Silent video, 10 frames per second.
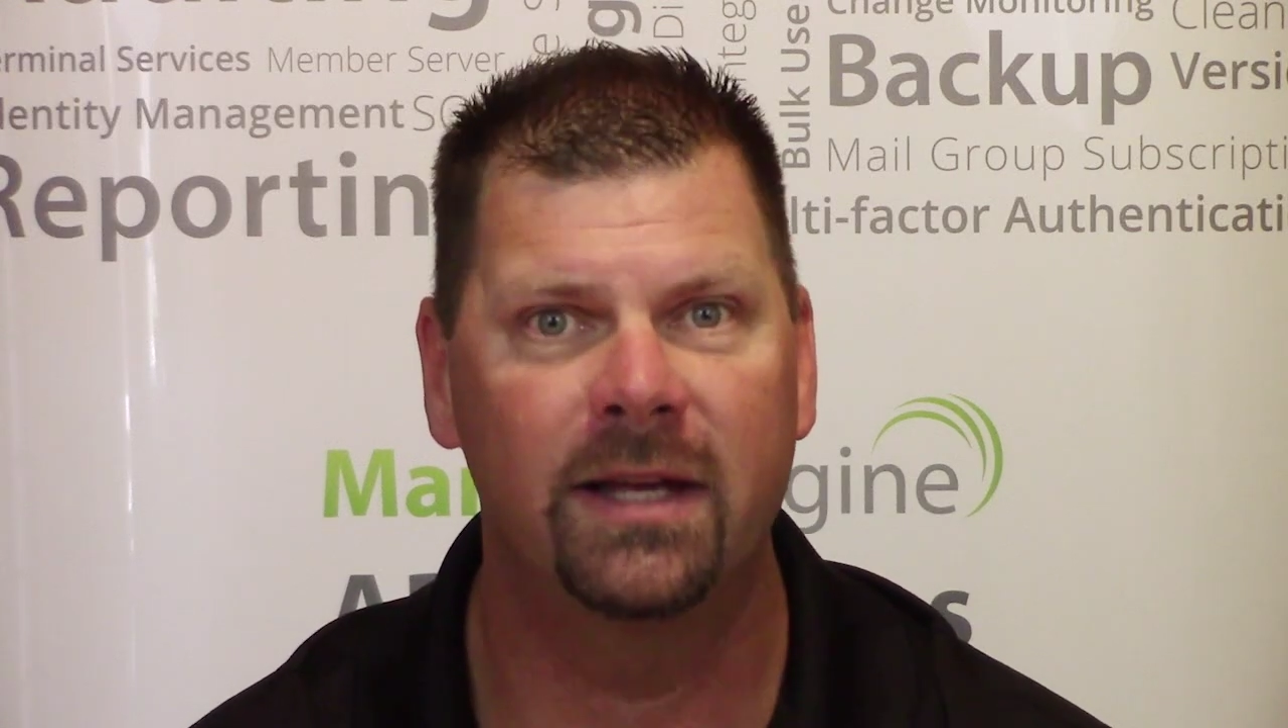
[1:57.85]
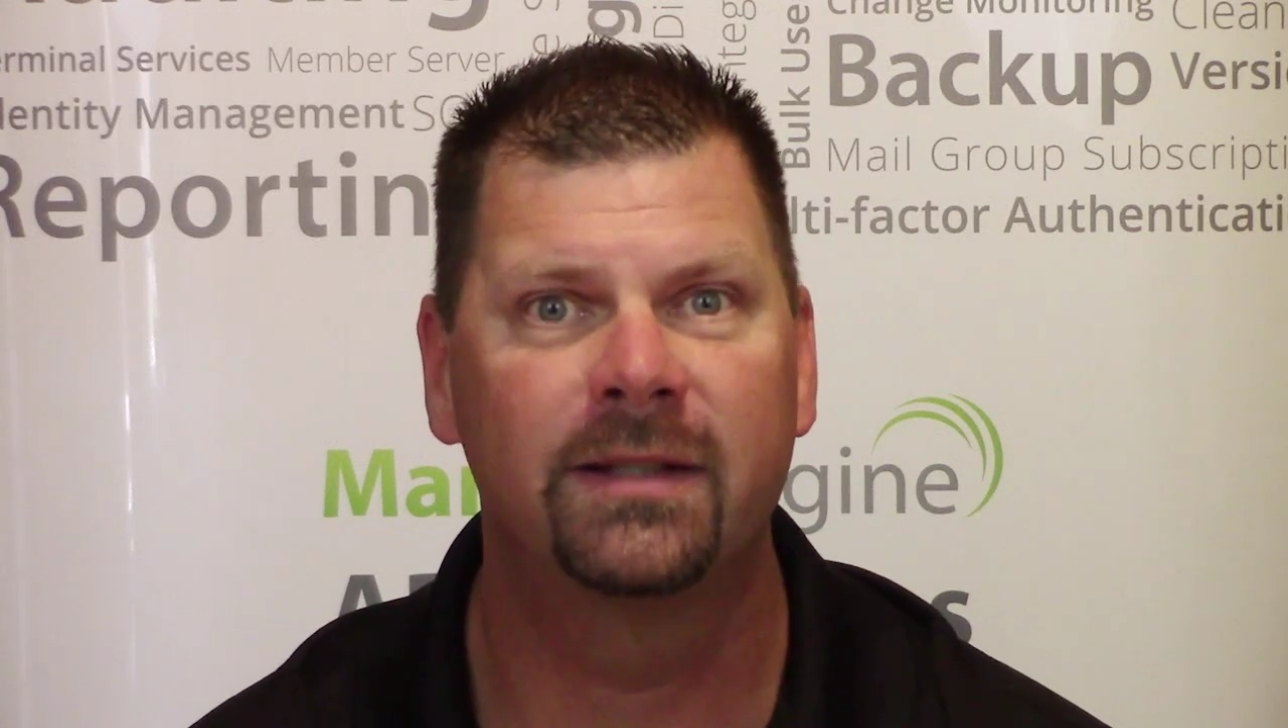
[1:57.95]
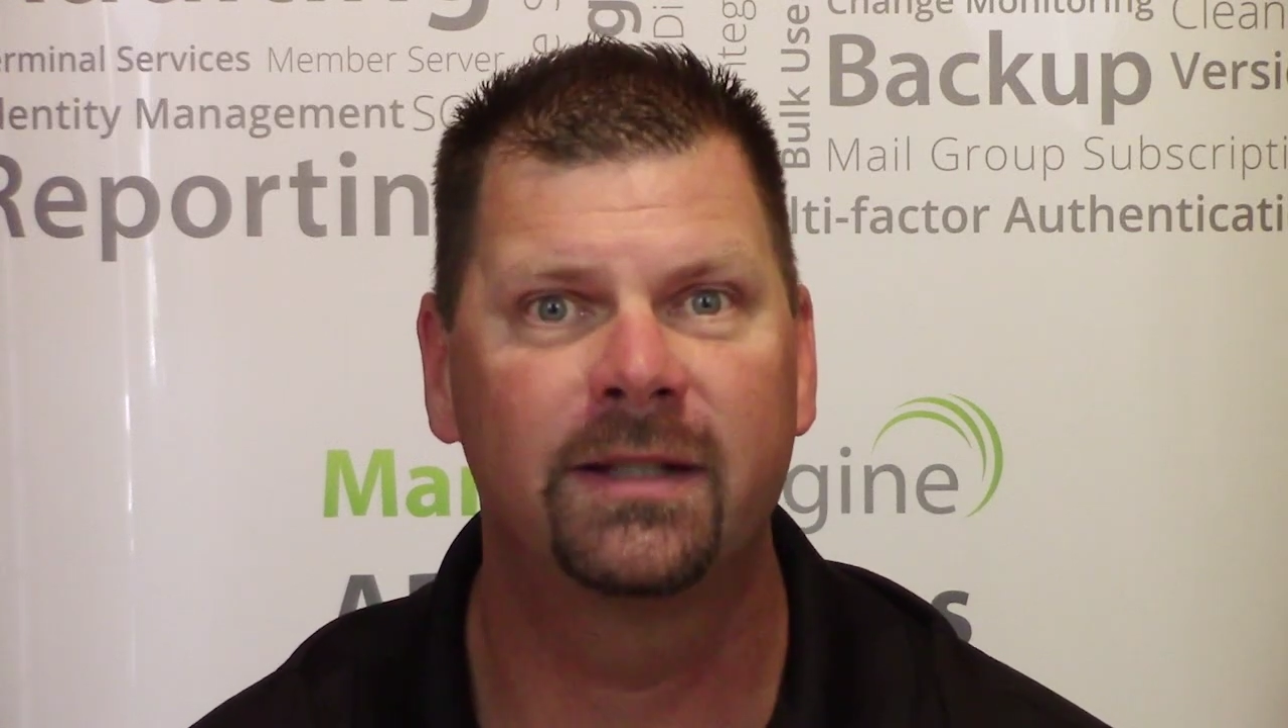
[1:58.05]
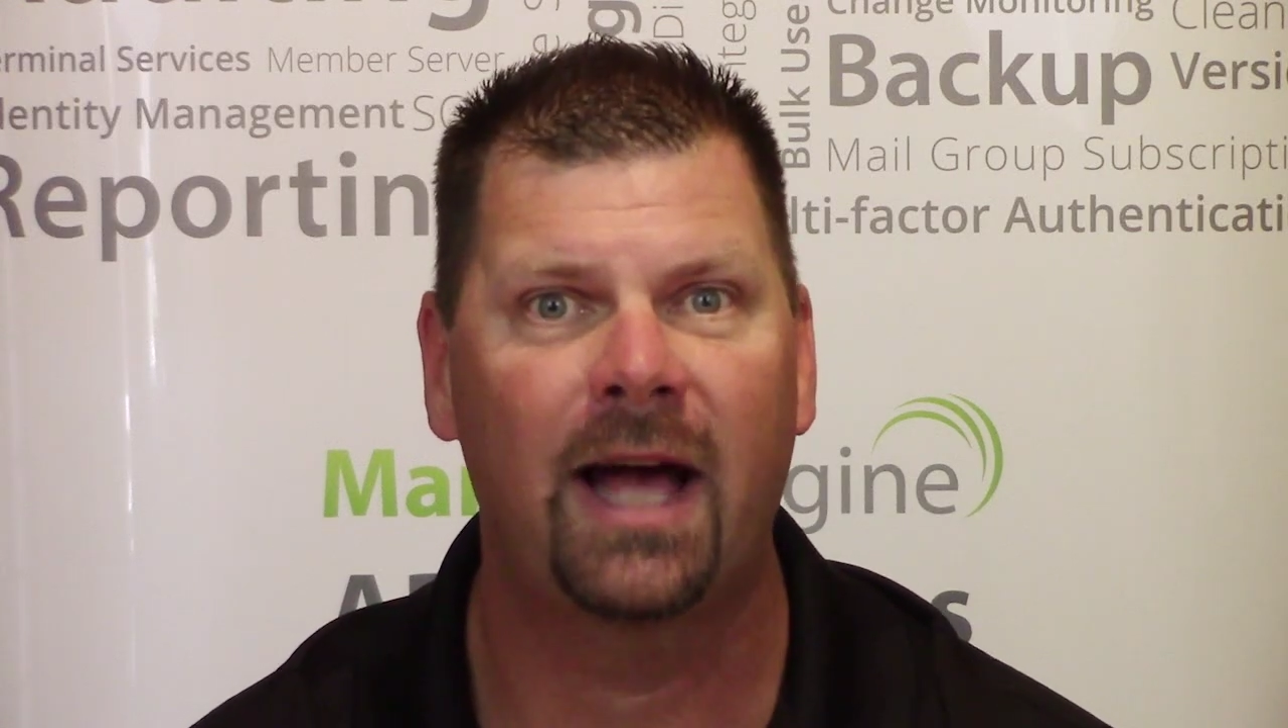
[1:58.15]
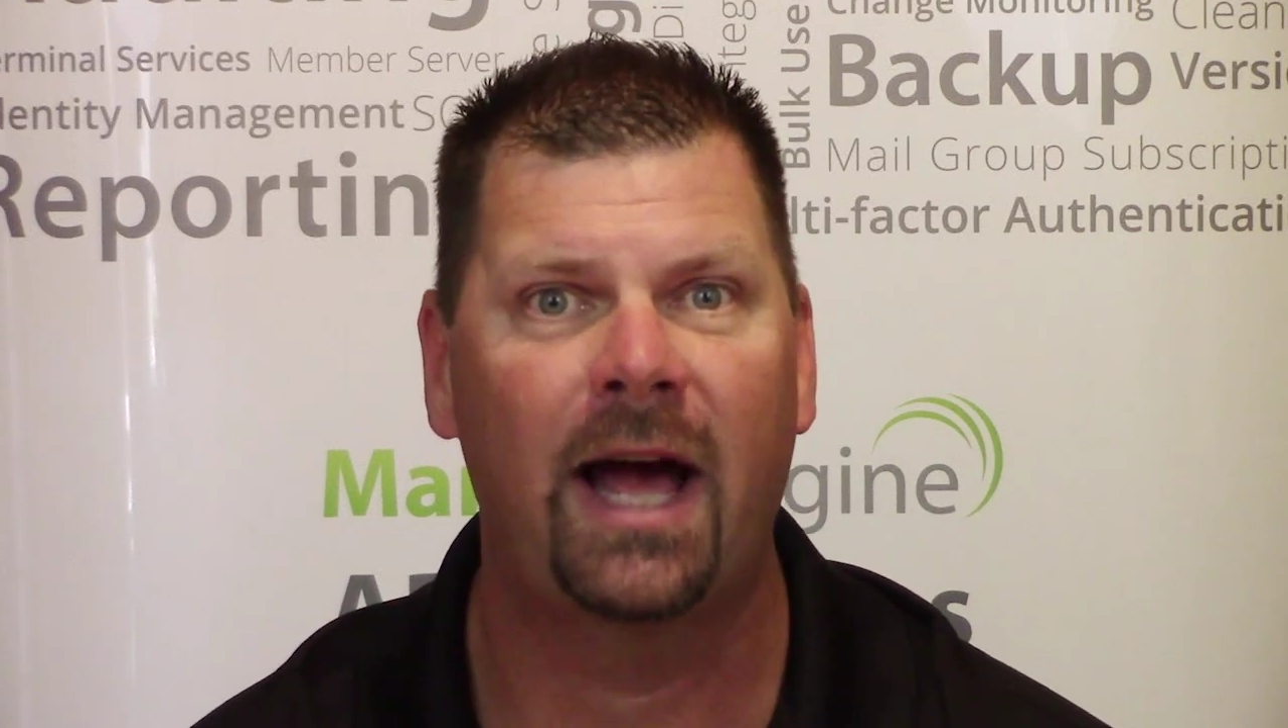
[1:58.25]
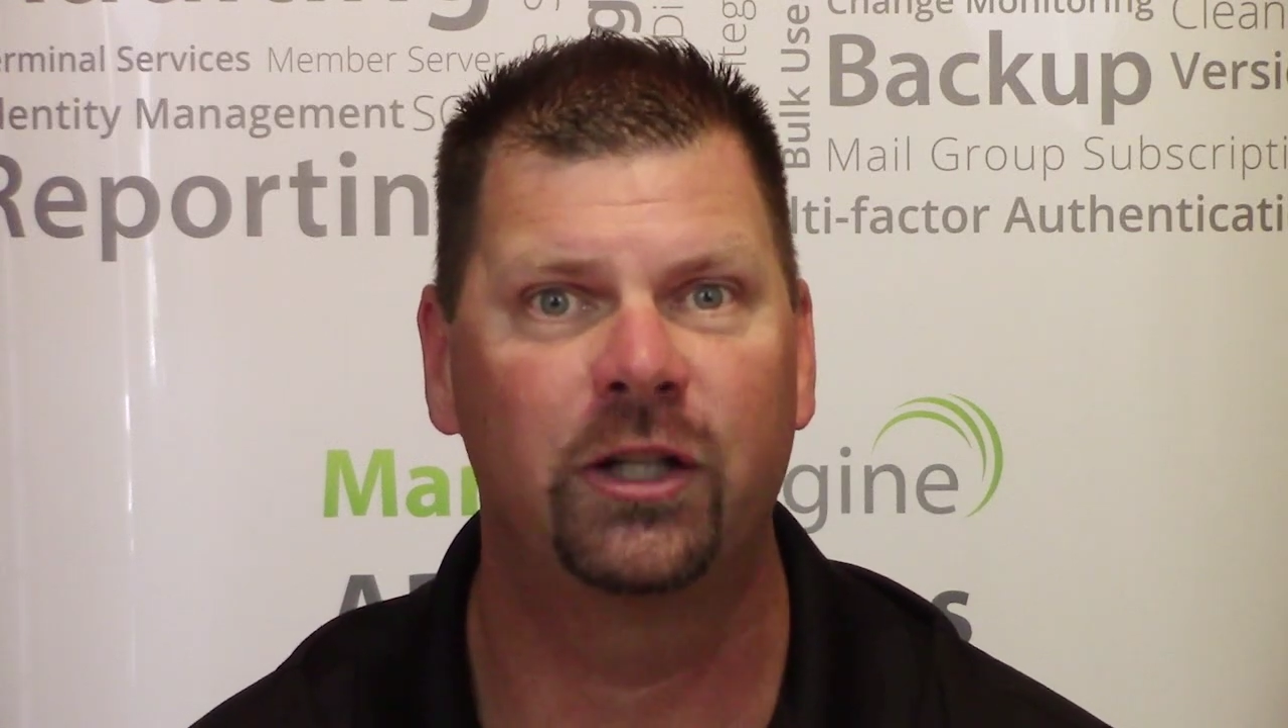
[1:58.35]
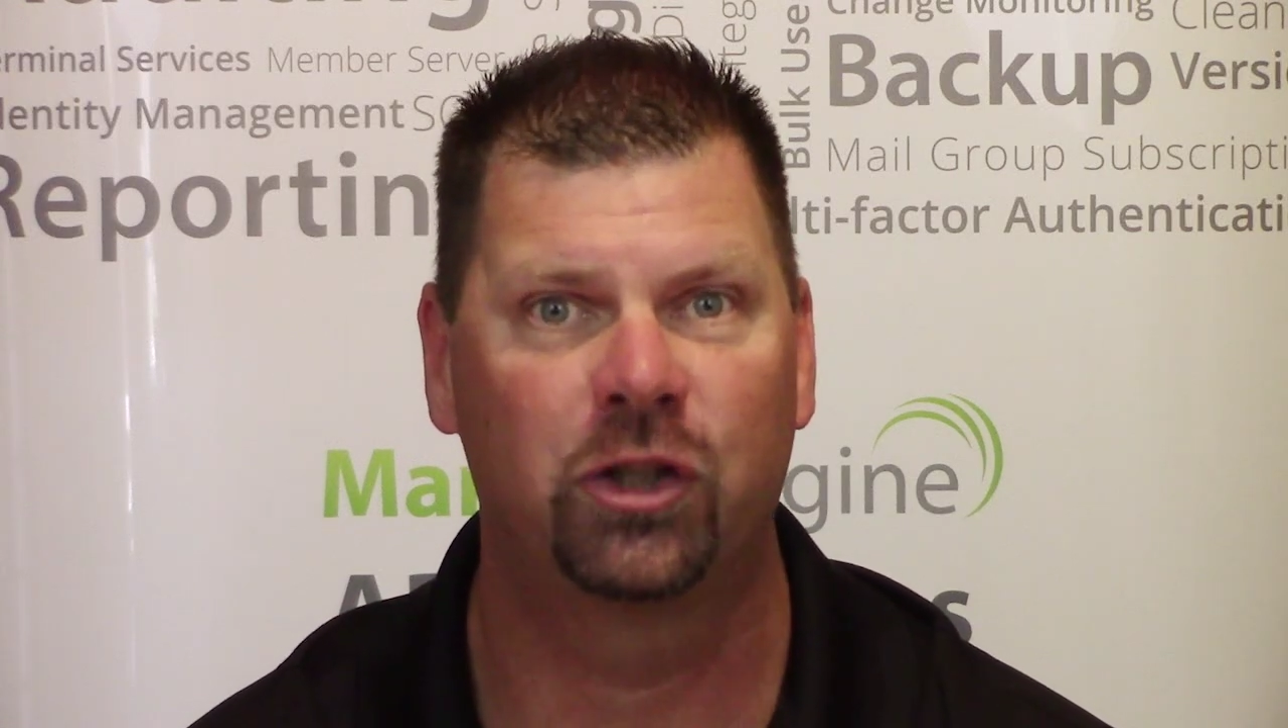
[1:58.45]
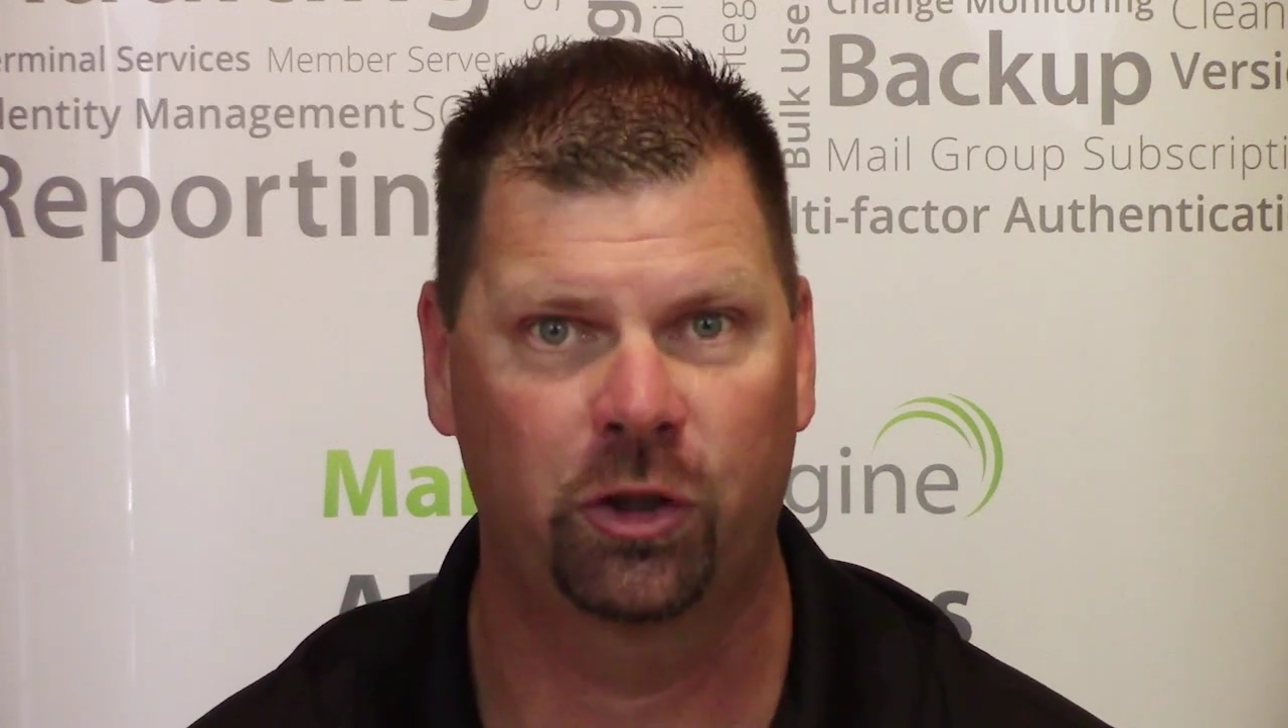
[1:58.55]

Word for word: inside